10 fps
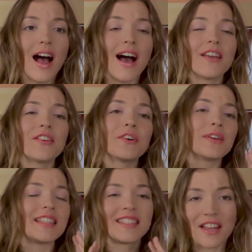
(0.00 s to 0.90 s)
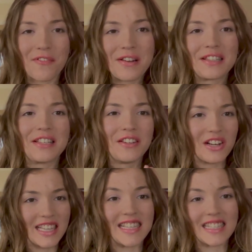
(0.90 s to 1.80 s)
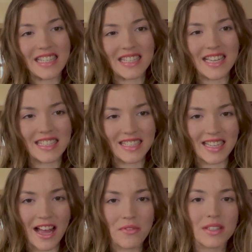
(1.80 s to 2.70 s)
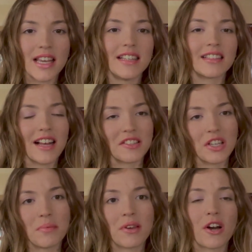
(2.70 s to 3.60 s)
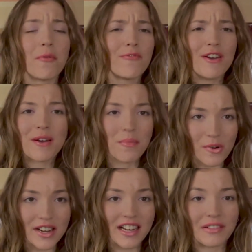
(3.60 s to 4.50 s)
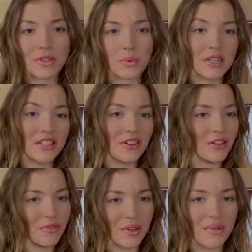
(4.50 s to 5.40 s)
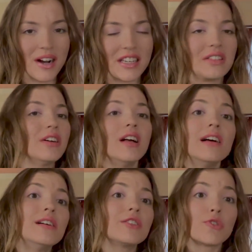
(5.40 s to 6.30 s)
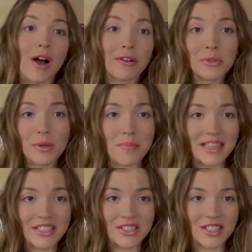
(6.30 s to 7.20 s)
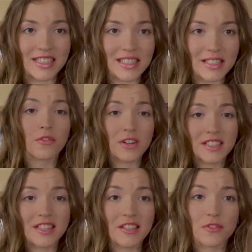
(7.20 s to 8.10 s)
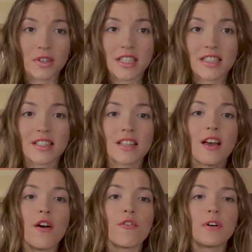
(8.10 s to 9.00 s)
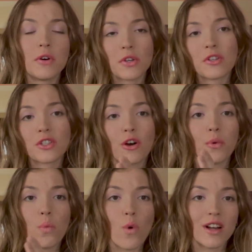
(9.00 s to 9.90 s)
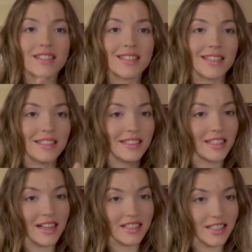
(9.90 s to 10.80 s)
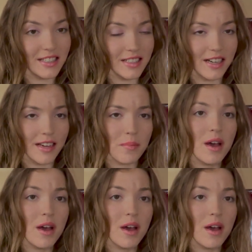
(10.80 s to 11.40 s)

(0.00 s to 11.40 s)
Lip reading: I know it's definitely not as easy as it sounds, and the task can become very boring after working on it for a while. So how do we manage this? First things first, focus on one single task at a time.